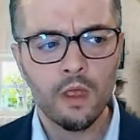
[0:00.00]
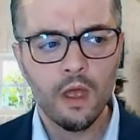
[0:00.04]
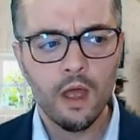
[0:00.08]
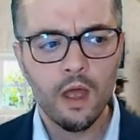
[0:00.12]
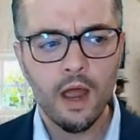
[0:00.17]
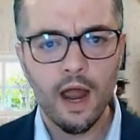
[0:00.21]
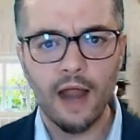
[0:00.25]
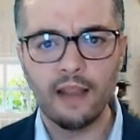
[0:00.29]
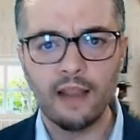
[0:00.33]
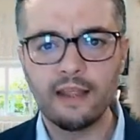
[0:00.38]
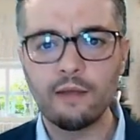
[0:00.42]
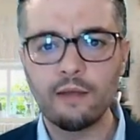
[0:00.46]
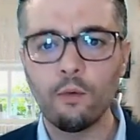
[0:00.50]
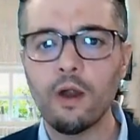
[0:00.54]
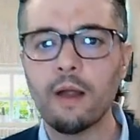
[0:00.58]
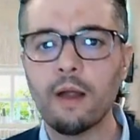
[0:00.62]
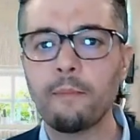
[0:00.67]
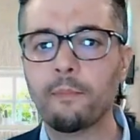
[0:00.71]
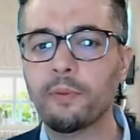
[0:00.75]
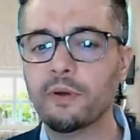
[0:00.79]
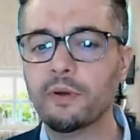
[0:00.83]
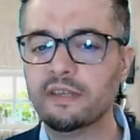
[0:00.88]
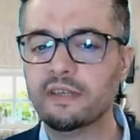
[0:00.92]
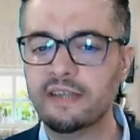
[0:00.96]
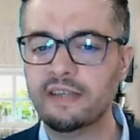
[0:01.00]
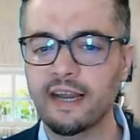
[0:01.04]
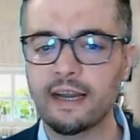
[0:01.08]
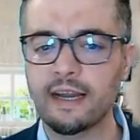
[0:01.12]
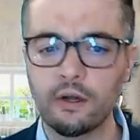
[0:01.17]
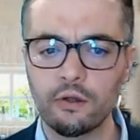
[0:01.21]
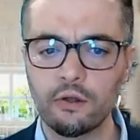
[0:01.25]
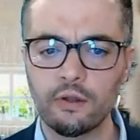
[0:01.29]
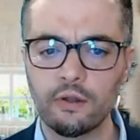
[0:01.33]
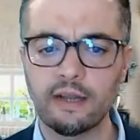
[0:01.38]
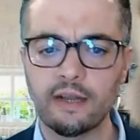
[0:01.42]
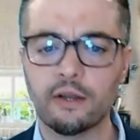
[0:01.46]
I think where I'm
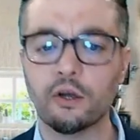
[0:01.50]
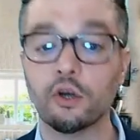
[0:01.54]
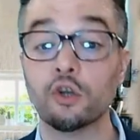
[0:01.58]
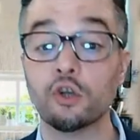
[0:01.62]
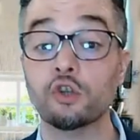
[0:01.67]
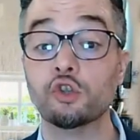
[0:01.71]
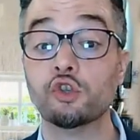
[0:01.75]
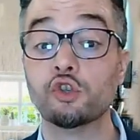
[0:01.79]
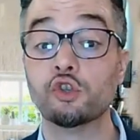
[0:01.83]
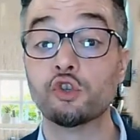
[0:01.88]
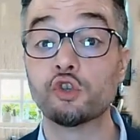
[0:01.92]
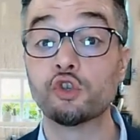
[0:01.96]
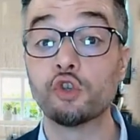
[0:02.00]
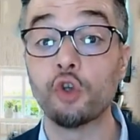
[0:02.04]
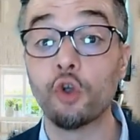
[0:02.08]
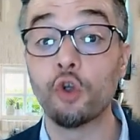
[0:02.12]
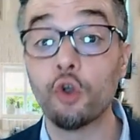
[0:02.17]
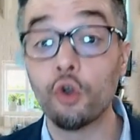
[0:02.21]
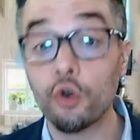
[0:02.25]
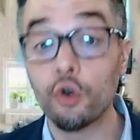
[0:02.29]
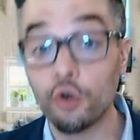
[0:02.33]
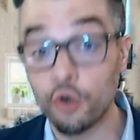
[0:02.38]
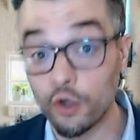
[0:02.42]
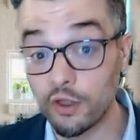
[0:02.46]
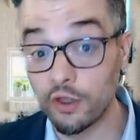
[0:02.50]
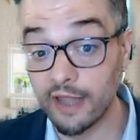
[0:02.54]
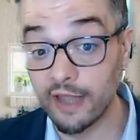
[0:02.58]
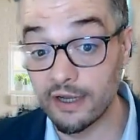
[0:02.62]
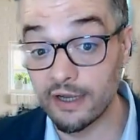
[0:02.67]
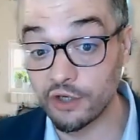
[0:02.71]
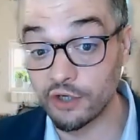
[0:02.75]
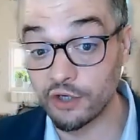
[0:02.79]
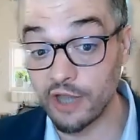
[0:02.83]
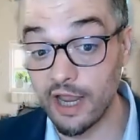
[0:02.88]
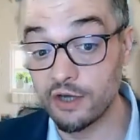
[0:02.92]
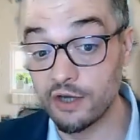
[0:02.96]
particularly concerned on the
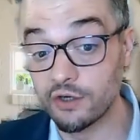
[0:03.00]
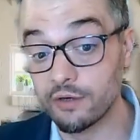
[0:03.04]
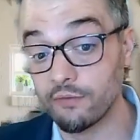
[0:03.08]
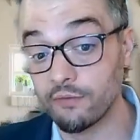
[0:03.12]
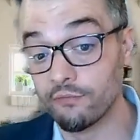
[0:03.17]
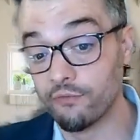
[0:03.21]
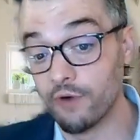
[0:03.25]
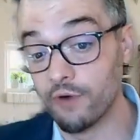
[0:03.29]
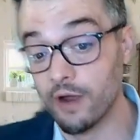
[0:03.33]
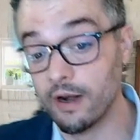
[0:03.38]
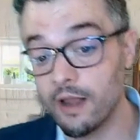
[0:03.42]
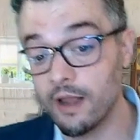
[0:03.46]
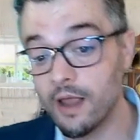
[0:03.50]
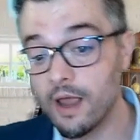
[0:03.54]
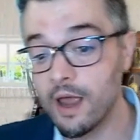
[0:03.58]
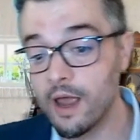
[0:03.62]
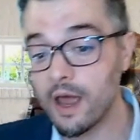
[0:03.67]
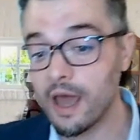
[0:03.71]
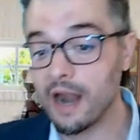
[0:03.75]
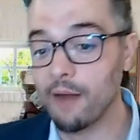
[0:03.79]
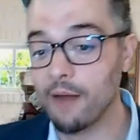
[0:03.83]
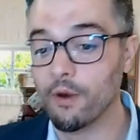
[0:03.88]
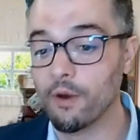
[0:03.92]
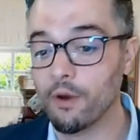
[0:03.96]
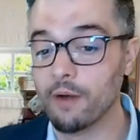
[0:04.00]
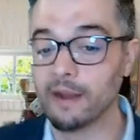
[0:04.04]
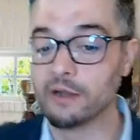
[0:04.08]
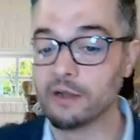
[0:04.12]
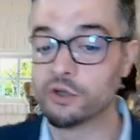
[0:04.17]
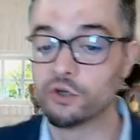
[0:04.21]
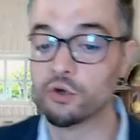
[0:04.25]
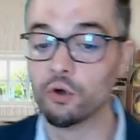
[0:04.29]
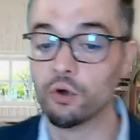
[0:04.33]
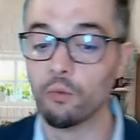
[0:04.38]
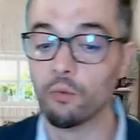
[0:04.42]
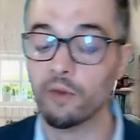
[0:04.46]
education front, and I want to make
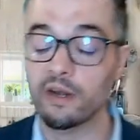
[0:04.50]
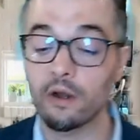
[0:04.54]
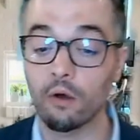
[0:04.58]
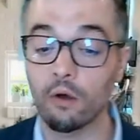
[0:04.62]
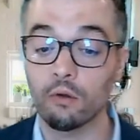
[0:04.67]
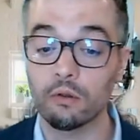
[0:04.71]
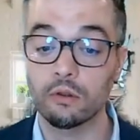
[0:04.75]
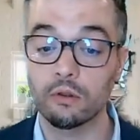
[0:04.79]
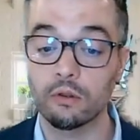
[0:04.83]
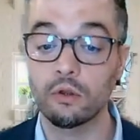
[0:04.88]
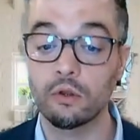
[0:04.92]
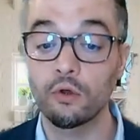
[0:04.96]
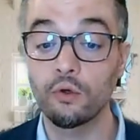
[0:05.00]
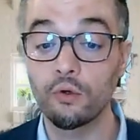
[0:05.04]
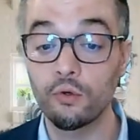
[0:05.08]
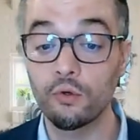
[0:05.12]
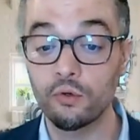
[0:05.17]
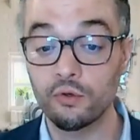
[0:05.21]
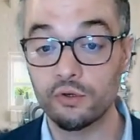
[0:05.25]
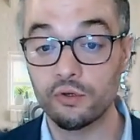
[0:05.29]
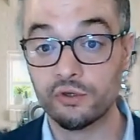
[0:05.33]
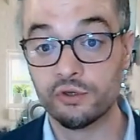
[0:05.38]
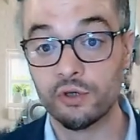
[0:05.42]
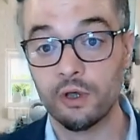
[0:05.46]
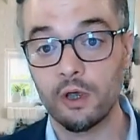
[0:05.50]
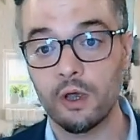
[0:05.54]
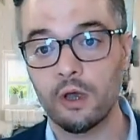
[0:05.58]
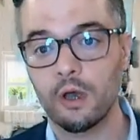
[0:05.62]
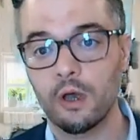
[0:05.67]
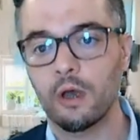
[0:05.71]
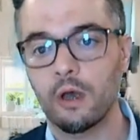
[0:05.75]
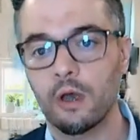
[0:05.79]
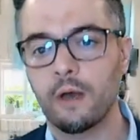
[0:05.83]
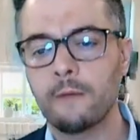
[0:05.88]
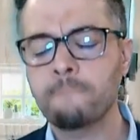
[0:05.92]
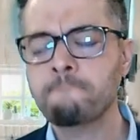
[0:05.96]
sure we don't lose,
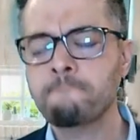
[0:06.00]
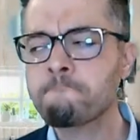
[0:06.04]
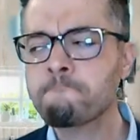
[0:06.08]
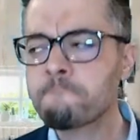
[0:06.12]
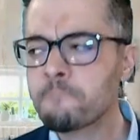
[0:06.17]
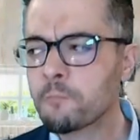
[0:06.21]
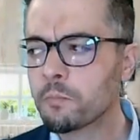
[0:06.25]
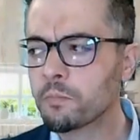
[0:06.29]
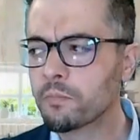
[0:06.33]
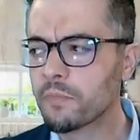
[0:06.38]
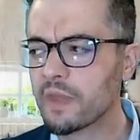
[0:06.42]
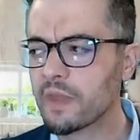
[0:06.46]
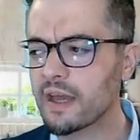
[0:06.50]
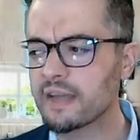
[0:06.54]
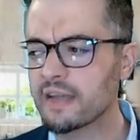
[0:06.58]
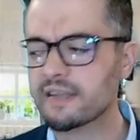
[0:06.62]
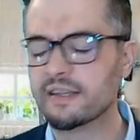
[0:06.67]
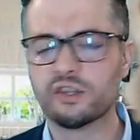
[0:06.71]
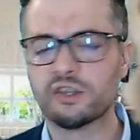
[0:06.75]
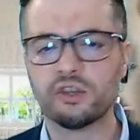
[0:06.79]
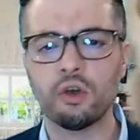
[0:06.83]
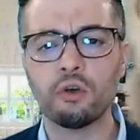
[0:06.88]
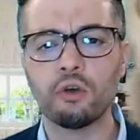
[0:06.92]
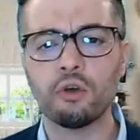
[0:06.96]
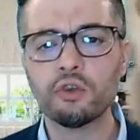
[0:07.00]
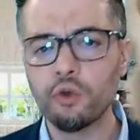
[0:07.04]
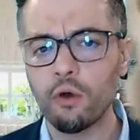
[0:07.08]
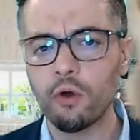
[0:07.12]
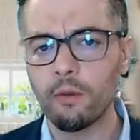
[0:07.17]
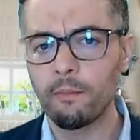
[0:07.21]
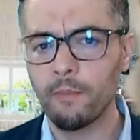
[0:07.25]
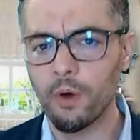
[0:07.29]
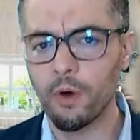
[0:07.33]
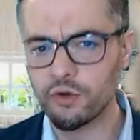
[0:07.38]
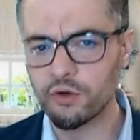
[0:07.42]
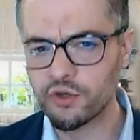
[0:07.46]
is the social
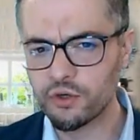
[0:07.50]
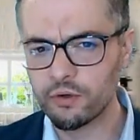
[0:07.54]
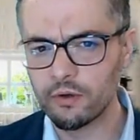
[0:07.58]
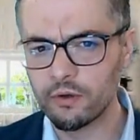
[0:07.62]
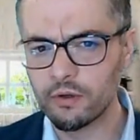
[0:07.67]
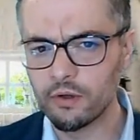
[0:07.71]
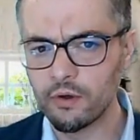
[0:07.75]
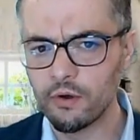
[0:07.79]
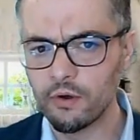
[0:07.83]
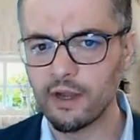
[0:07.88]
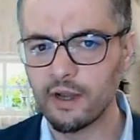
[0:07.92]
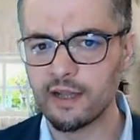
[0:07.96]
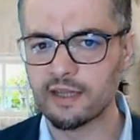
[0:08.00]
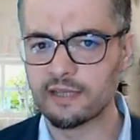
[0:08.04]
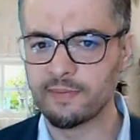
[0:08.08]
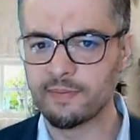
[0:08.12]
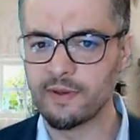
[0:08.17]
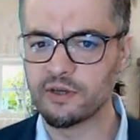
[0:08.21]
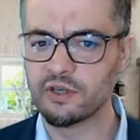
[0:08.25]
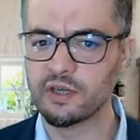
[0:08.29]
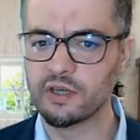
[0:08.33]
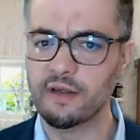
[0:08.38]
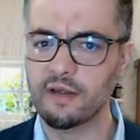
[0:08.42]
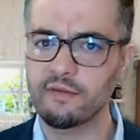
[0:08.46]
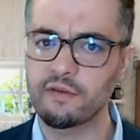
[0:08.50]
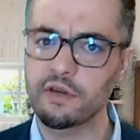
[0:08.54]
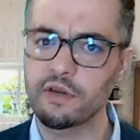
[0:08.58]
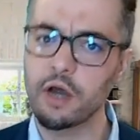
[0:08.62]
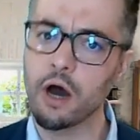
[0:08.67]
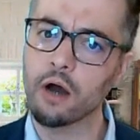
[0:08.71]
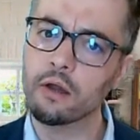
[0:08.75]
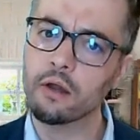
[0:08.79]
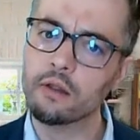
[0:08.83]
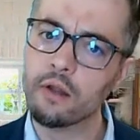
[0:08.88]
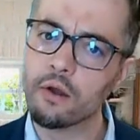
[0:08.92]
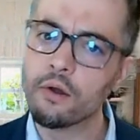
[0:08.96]
emotional learning, especially of
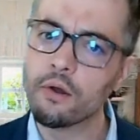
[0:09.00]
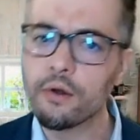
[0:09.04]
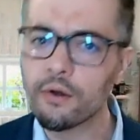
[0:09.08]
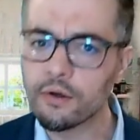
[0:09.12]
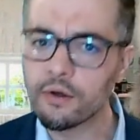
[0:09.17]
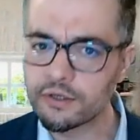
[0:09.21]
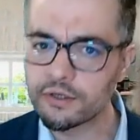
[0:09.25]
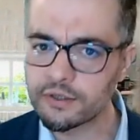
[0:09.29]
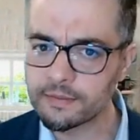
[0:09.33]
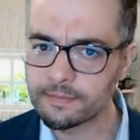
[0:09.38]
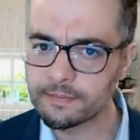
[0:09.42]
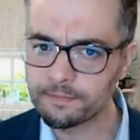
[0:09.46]
young learners.